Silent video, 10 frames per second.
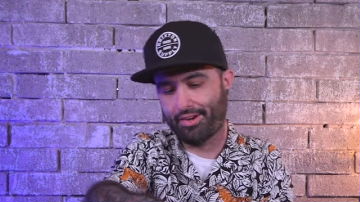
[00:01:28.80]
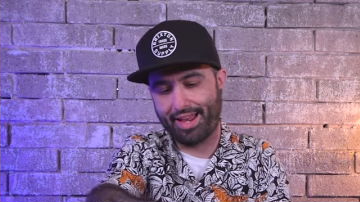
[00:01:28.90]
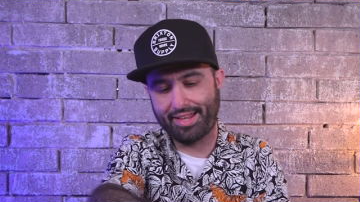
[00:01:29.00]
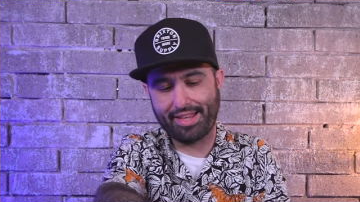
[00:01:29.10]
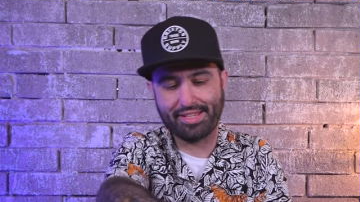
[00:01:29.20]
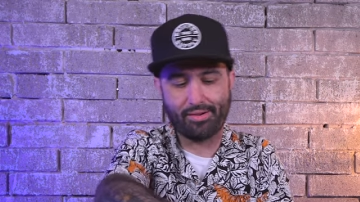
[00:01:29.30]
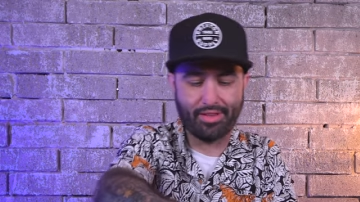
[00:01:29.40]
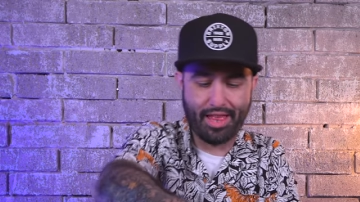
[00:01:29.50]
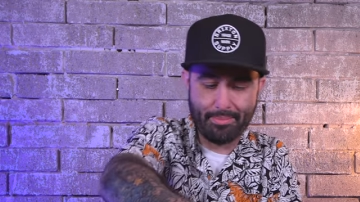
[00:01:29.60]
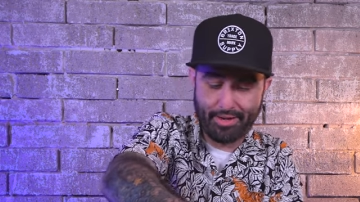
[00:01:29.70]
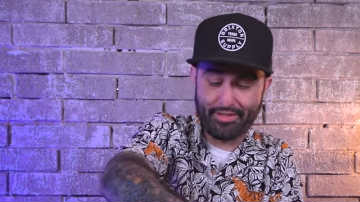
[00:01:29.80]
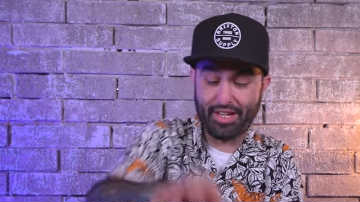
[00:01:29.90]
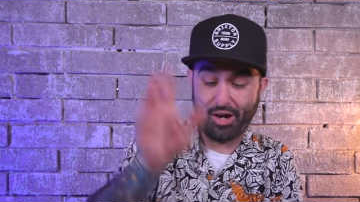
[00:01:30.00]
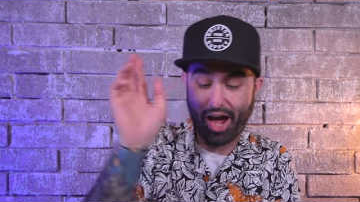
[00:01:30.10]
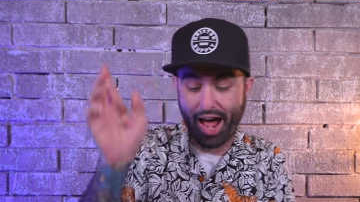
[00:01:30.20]
That, that's not really that big of a
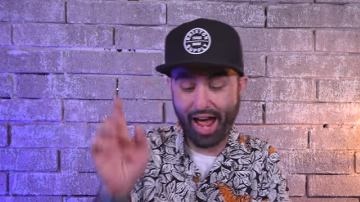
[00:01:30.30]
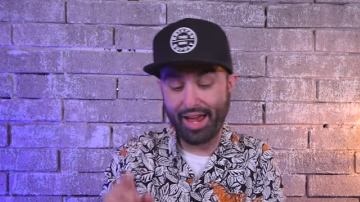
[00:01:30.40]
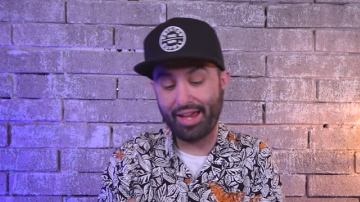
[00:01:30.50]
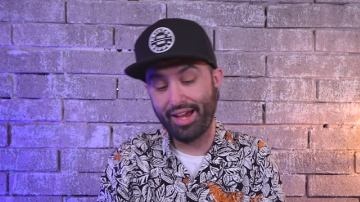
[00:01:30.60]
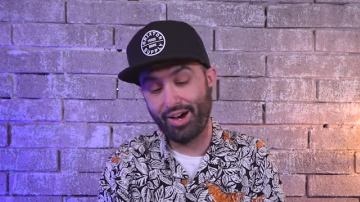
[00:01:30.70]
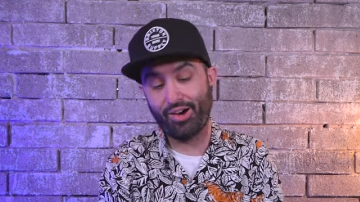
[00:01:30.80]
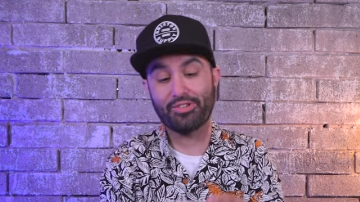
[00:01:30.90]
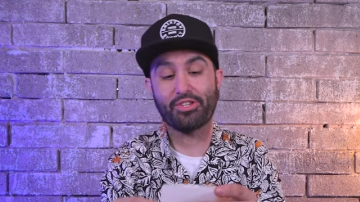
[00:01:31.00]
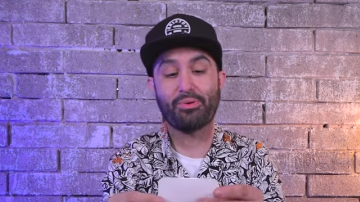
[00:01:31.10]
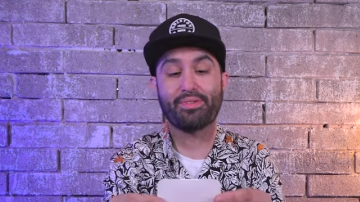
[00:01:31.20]
deal. I also